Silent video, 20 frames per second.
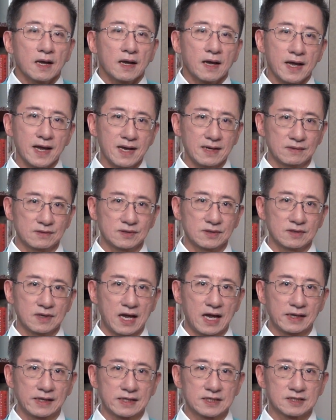Ant
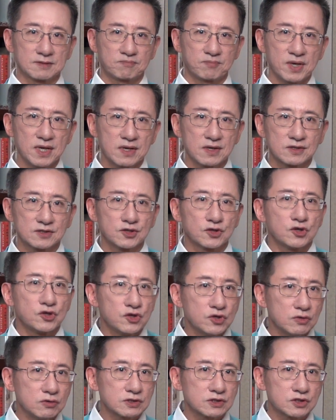and its peers
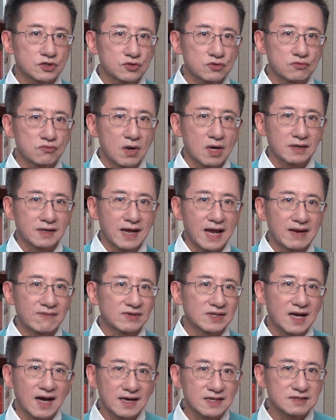used to run
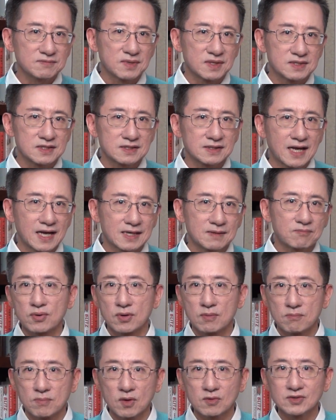advertisements that
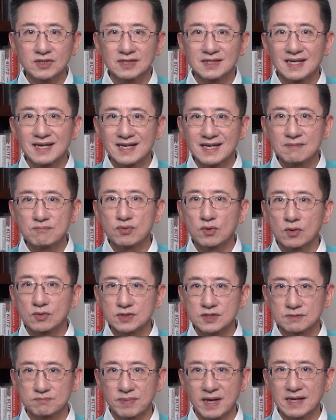promoted liberal
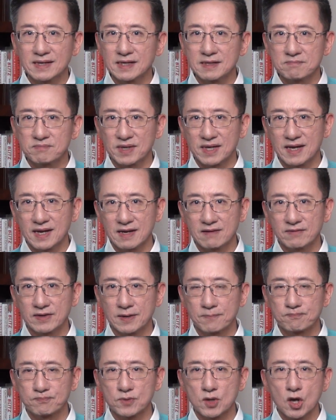spending
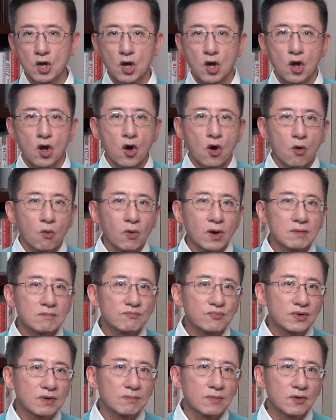behavior. One
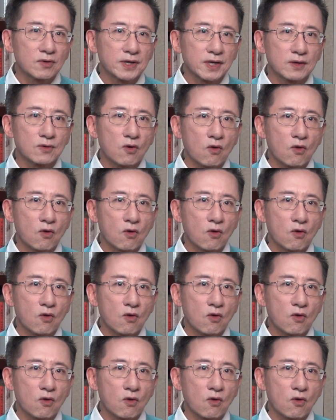promoting